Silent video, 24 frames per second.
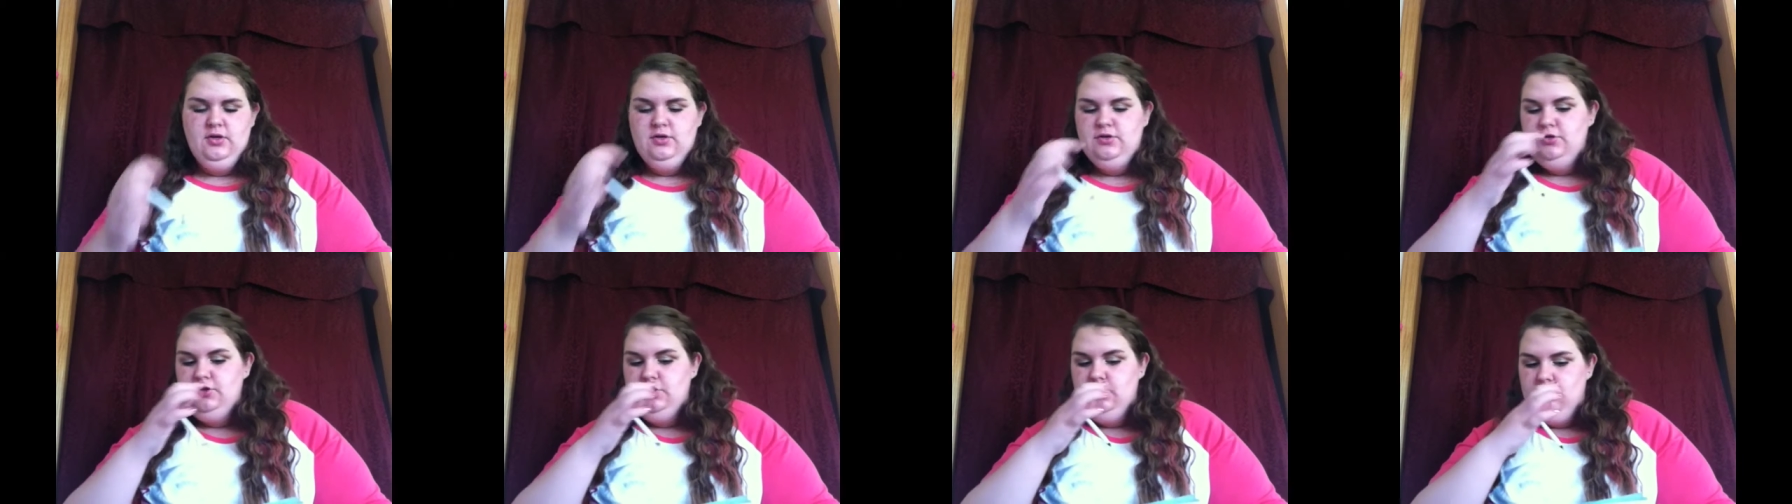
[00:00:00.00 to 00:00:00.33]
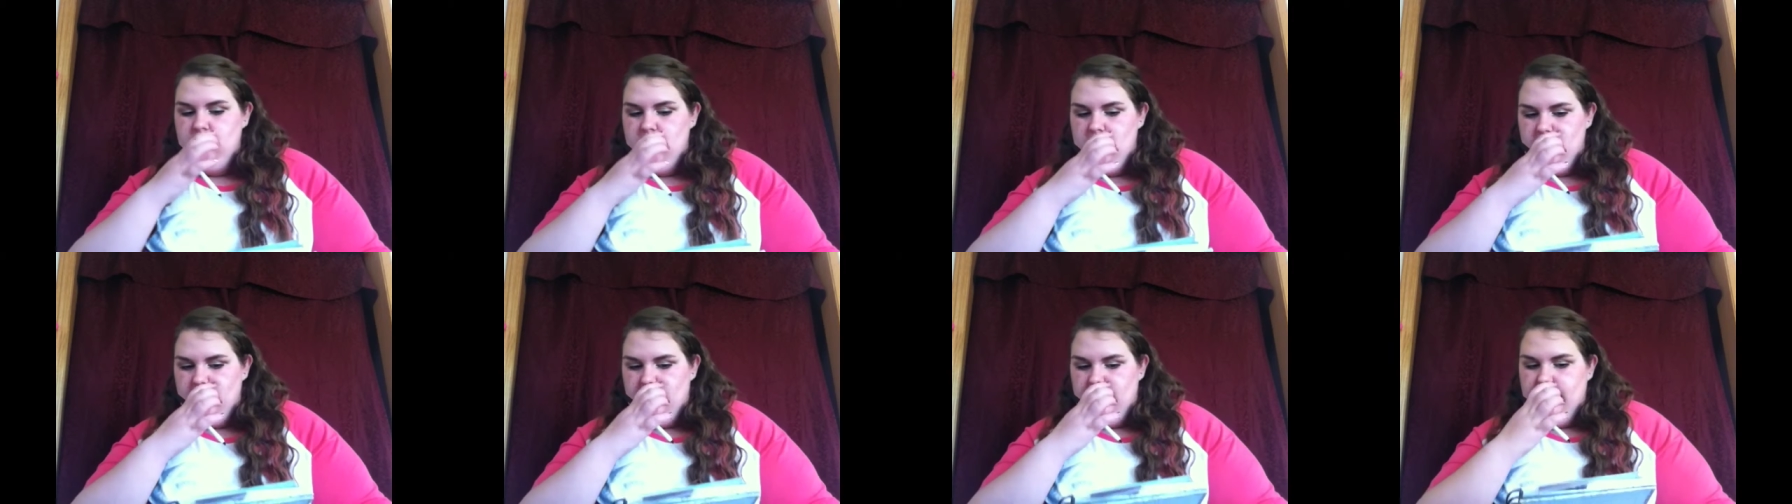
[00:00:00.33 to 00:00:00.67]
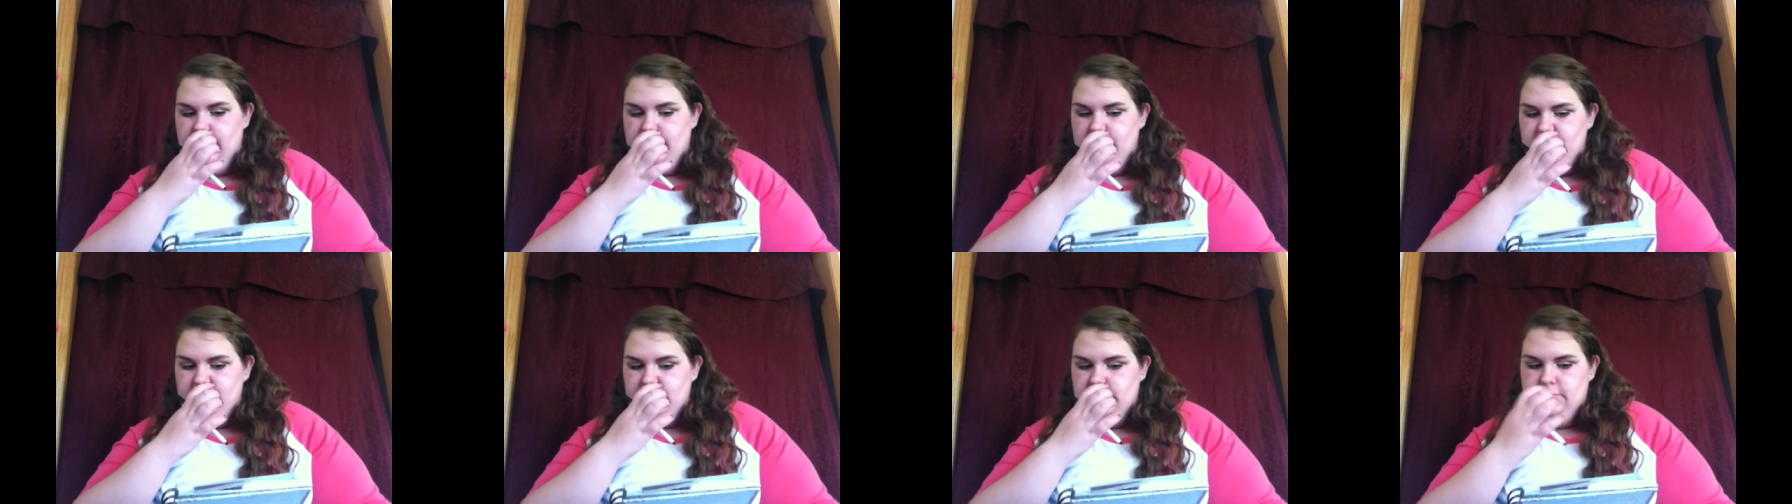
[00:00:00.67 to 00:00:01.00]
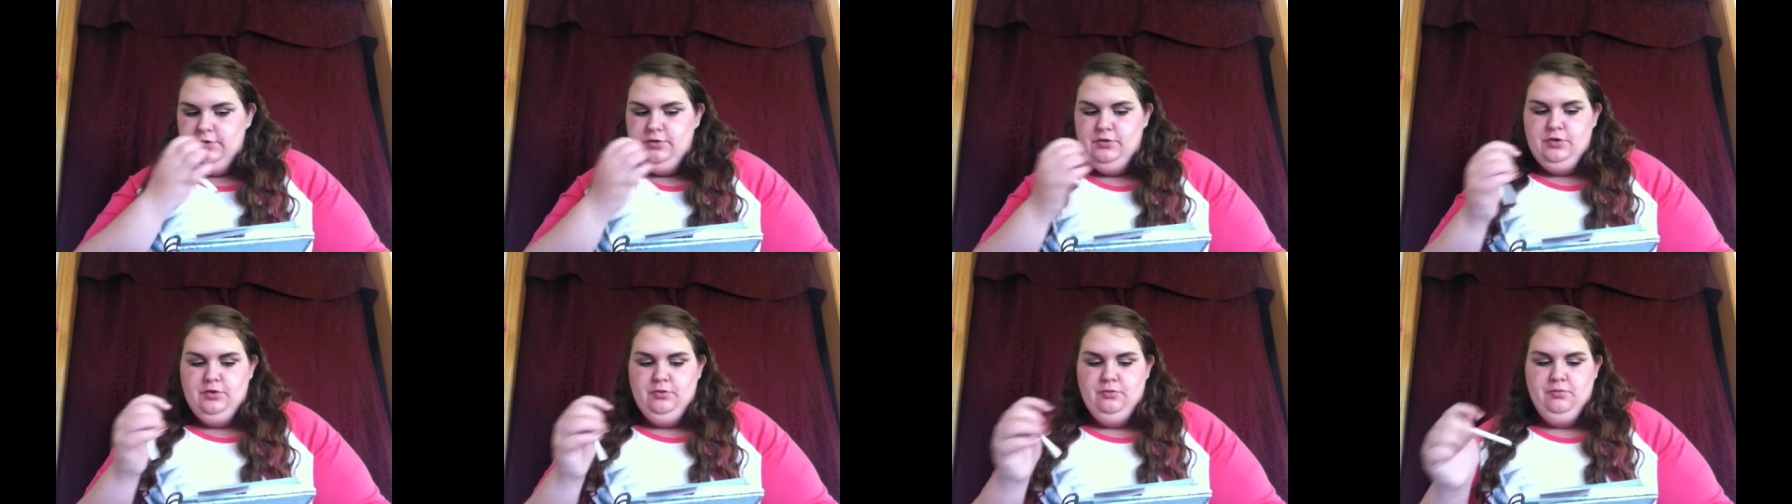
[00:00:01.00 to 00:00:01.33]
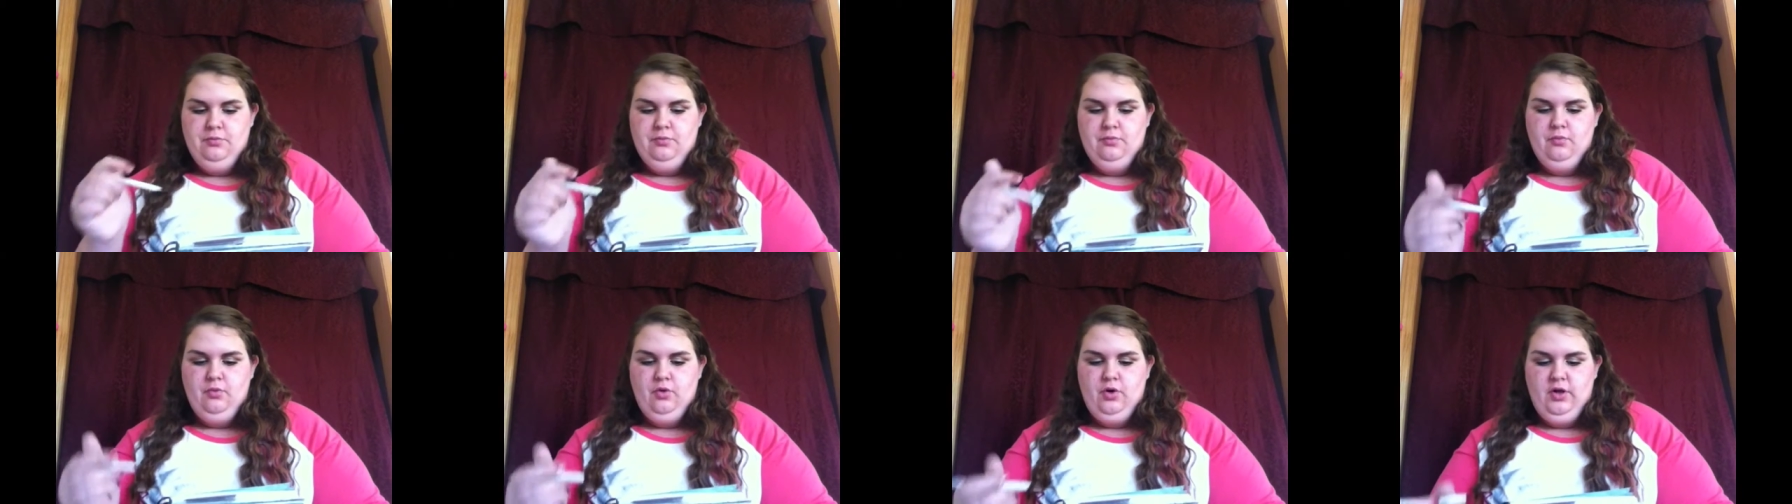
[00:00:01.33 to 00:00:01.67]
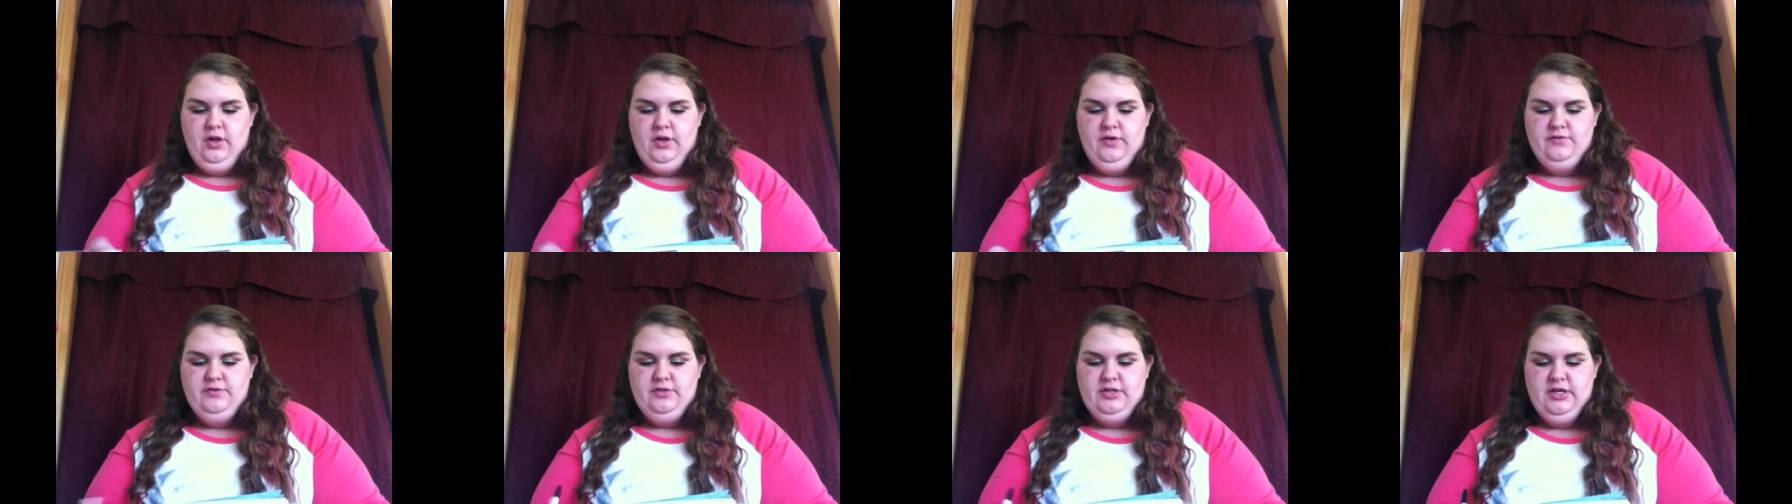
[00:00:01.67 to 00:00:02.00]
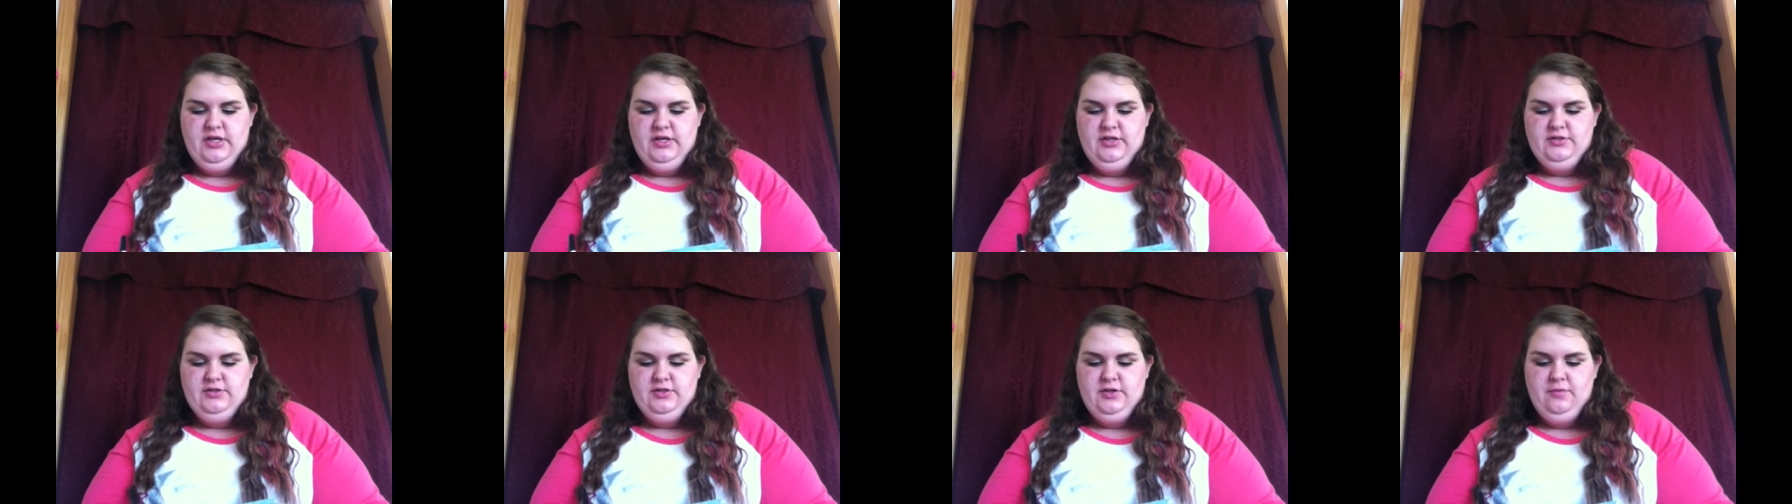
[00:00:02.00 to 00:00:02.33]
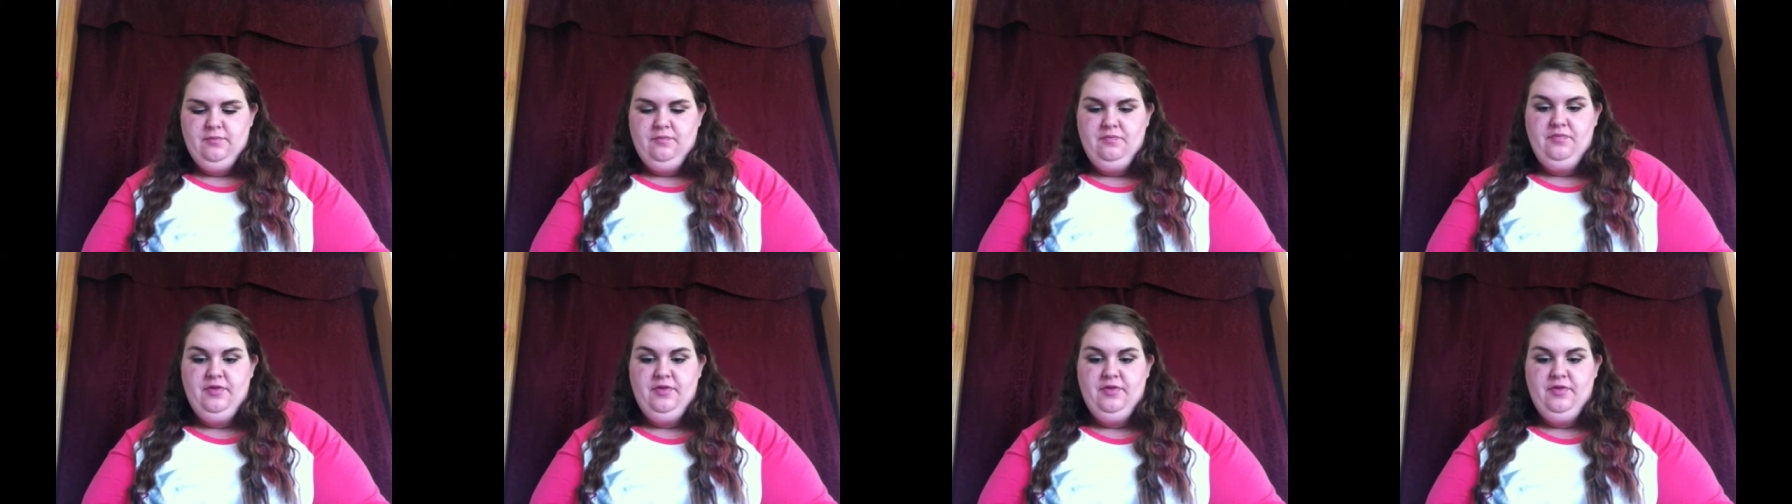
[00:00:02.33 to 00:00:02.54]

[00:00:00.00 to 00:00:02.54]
two more left. Two more left to answer.